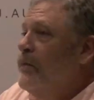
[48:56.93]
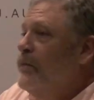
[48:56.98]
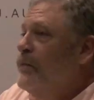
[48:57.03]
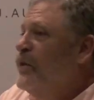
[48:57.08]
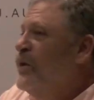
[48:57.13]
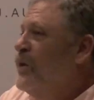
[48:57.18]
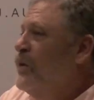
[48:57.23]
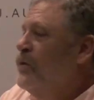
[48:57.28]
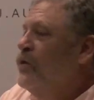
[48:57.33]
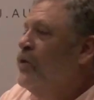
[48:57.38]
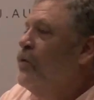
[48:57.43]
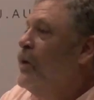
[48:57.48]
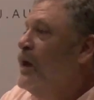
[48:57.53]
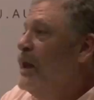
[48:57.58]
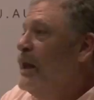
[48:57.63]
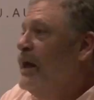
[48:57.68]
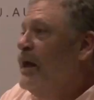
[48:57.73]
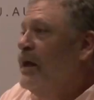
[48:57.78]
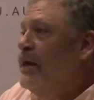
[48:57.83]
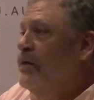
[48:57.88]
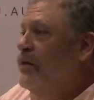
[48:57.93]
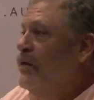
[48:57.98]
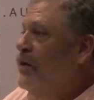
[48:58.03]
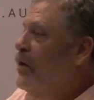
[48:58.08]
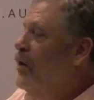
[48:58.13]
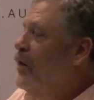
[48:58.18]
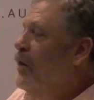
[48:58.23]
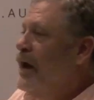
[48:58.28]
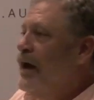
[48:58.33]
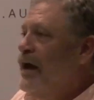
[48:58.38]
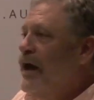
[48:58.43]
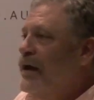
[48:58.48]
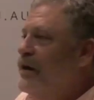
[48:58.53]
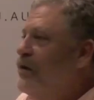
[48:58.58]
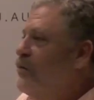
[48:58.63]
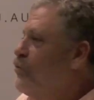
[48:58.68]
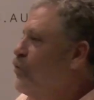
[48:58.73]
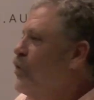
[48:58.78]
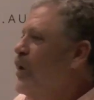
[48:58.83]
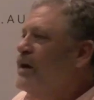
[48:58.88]
you really get, you know, that kind
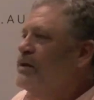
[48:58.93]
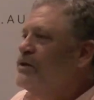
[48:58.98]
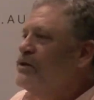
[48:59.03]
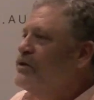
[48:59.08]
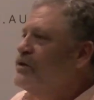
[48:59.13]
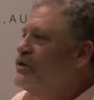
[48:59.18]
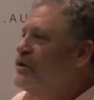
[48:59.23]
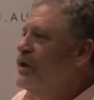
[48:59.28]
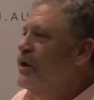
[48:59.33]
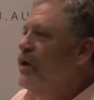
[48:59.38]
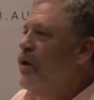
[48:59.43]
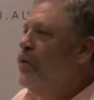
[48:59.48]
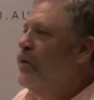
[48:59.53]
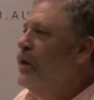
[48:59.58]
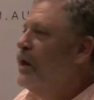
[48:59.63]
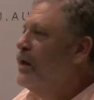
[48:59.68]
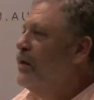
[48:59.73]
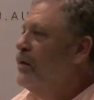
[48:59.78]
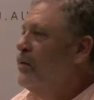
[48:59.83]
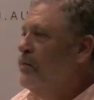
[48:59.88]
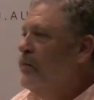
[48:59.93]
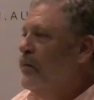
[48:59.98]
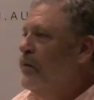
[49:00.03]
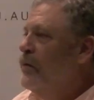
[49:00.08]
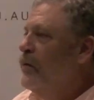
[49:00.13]
of rush that only